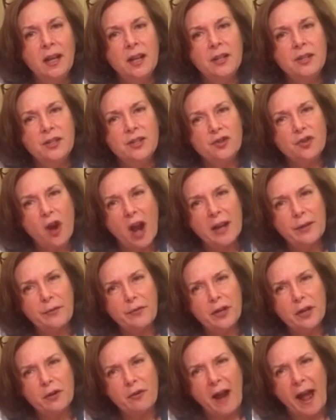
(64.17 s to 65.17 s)
To try to
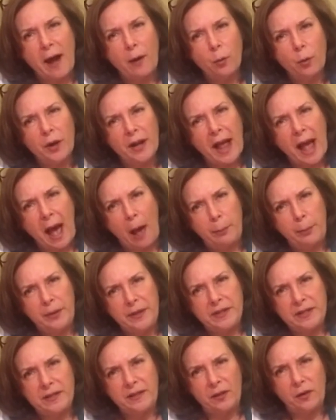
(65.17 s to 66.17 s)
figure out what
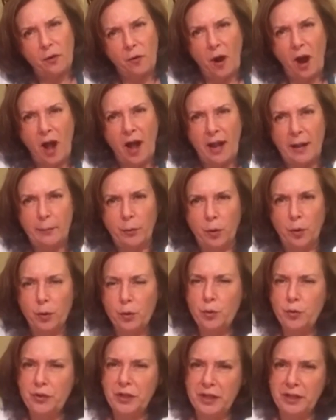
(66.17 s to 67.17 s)
happened in the crime or
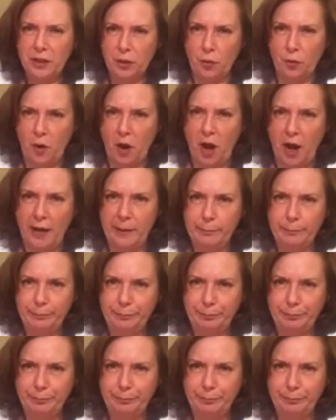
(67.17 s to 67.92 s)
who did the crime.